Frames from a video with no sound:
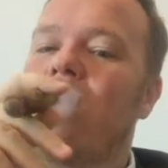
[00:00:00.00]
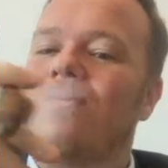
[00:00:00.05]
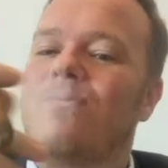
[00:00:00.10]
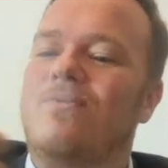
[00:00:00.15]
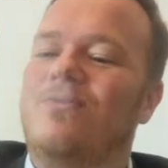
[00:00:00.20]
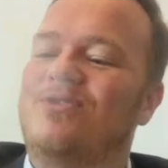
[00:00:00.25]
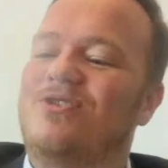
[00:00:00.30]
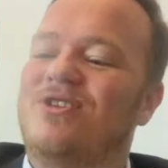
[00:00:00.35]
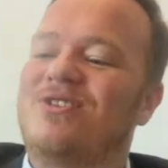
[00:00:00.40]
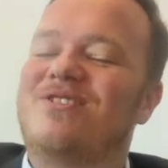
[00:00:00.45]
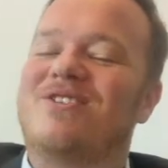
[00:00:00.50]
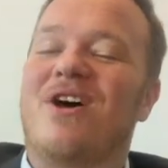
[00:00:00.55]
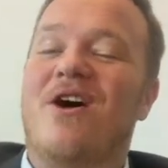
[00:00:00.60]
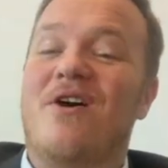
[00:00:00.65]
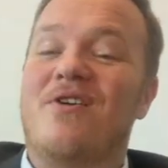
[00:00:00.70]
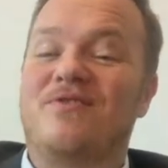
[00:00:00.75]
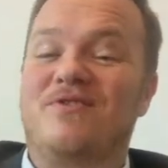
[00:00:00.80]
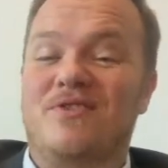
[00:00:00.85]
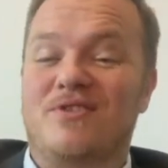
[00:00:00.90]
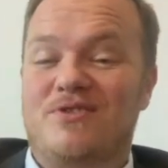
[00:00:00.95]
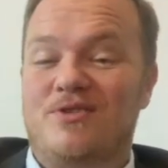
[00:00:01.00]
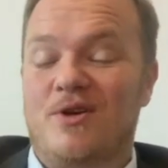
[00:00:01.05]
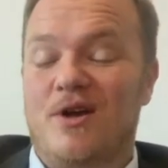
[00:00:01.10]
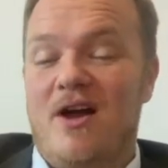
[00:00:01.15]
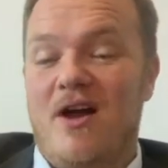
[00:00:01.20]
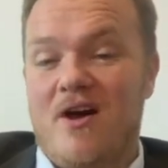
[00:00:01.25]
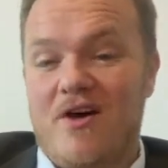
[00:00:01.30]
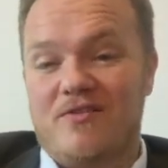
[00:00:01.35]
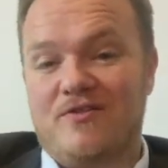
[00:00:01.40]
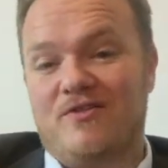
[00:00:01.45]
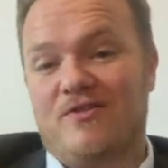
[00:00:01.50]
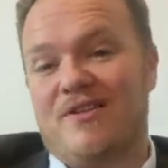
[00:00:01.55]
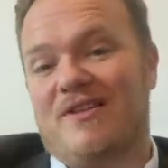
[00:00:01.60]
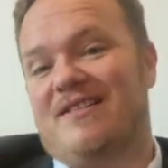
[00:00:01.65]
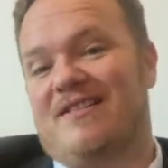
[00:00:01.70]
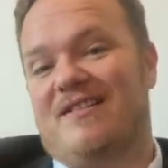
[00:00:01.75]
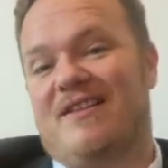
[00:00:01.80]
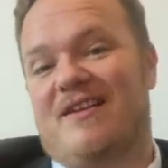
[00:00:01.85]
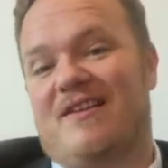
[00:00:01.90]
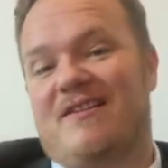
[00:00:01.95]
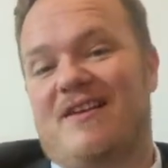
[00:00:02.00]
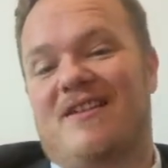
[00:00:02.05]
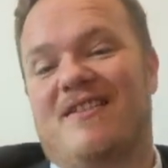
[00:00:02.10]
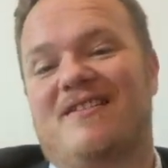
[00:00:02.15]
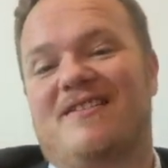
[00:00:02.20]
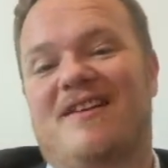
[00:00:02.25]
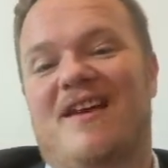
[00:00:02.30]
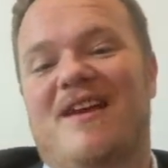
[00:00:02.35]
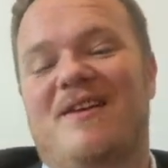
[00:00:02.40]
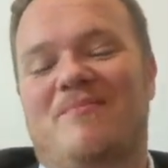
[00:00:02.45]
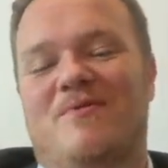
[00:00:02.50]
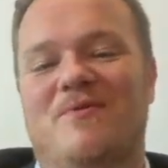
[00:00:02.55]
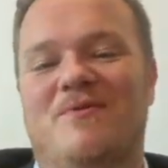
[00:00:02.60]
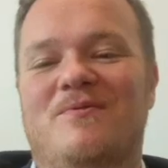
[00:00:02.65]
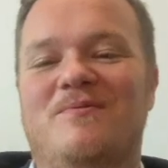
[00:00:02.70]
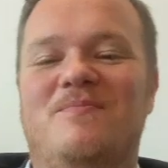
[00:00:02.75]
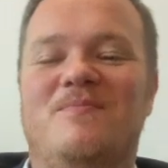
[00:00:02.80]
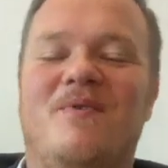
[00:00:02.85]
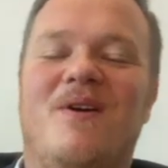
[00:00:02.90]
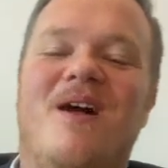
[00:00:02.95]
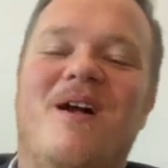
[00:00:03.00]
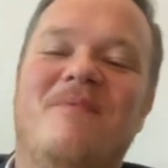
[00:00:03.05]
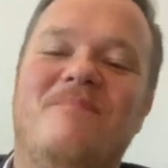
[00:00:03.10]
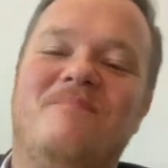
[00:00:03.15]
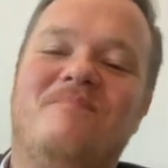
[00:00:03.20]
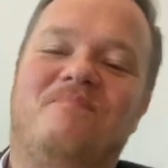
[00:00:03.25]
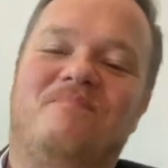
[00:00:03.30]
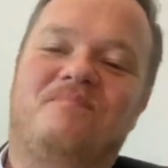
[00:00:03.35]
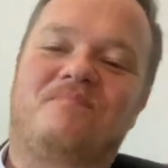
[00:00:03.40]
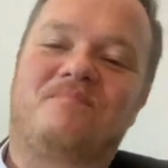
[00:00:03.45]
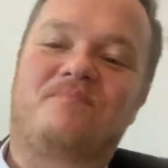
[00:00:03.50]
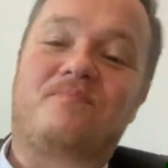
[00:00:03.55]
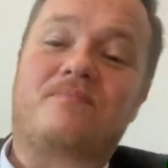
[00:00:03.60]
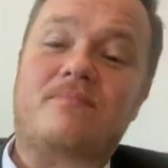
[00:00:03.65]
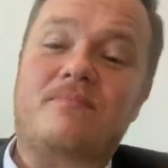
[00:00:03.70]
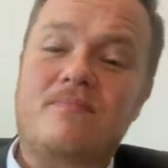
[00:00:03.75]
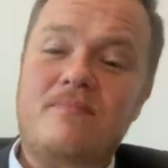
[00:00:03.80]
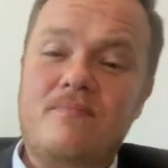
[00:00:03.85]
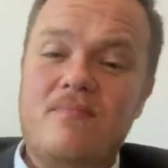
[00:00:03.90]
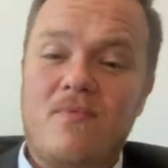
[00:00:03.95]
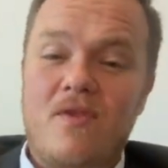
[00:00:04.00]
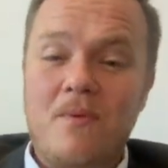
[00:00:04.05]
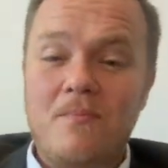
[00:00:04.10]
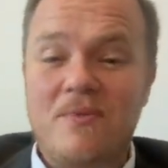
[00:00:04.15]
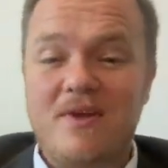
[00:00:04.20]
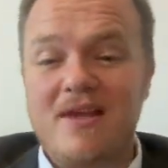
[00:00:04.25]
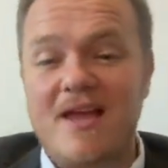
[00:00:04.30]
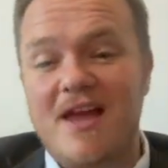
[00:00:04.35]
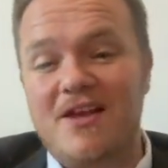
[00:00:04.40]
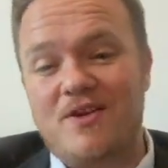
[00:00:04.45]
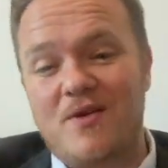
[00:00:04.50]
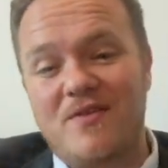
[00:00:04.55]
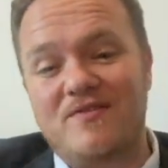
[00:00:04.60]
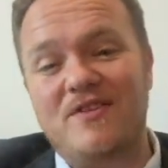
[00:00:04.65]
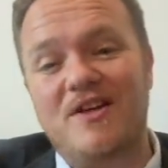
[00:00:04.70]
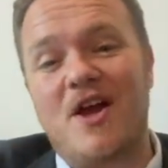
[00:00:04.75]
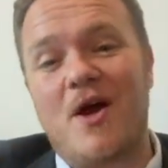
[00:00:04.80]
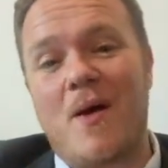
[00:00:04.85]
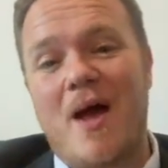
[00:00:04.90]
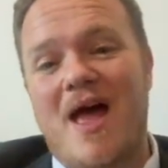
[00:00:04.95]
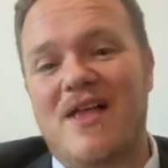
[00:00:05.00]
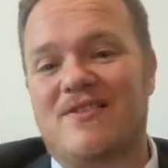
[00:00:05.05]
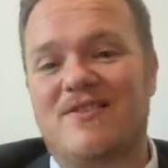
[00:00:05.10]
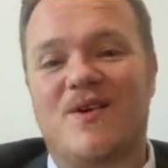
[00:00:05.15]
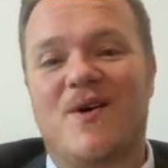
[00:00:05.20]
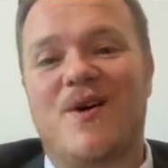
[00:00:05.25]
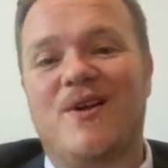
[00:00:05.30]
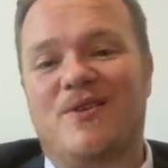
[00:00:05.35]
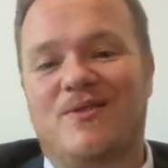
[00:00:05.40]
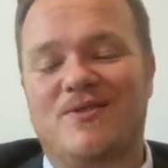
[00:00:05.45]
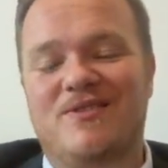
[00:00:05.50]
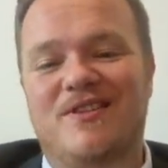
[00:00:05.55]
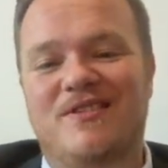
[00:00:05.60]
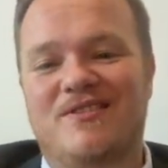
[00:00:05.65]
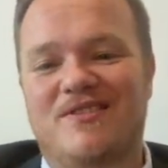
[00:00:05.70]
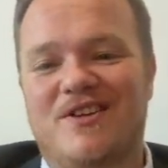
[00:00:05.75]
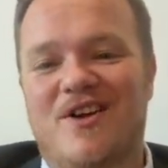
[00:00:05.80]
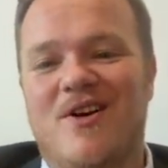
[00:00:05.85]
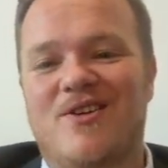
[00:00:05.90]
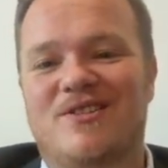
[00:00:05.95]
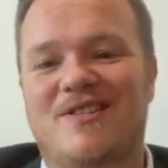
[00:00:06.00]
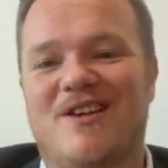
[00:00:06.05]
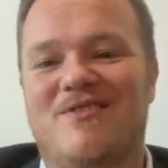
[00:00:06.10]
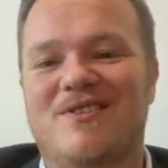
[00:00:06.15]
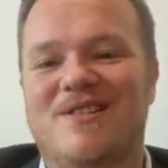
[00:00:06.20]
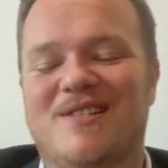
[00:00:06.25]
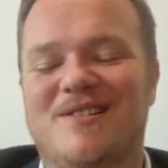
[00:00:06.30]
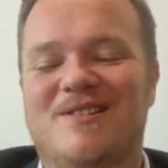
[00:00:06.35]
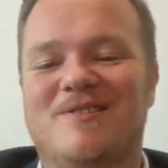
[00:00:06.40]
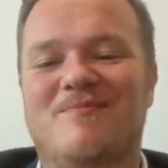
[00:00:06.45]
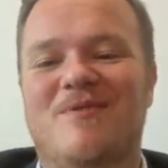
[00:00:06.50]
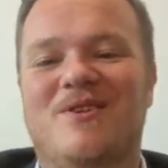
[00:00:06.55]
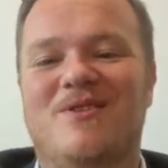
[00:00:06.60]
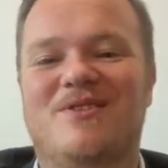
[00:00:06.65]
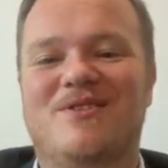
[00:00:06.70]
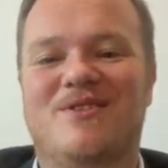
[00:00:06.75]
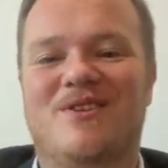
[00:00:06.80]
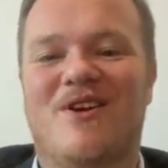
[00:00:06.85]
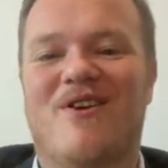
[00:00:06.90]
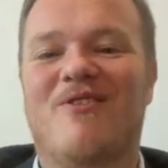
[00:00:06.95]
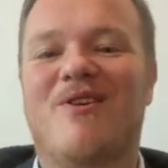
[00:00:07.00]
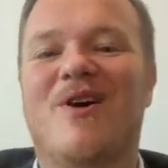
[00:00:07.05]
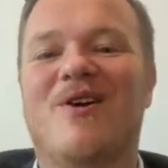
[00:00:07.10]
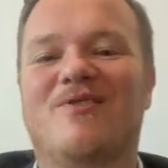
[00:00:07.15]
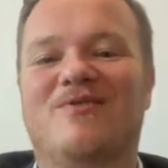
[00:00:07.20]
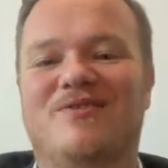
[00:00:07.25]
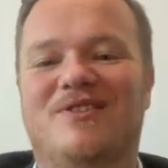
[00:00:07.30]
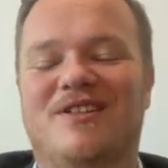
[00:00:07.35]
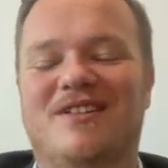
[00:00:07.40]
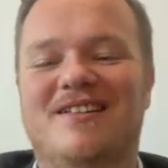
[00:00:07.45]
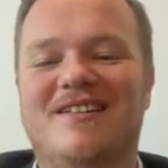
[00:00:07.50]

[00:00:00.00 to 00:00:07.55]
Or just after, straight after at the table. But yeah, you have to go outside onto the cigar terrace and smoke the cigar after.